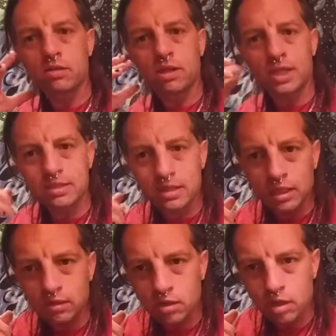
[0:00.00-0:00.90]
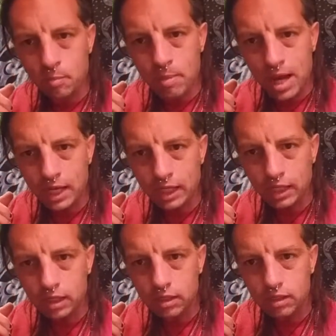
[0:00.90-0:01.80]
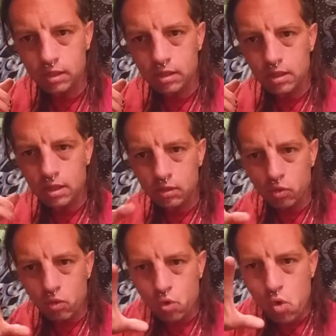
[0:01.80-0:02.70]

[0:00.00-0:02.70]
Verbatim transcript: you're listening to your body. Your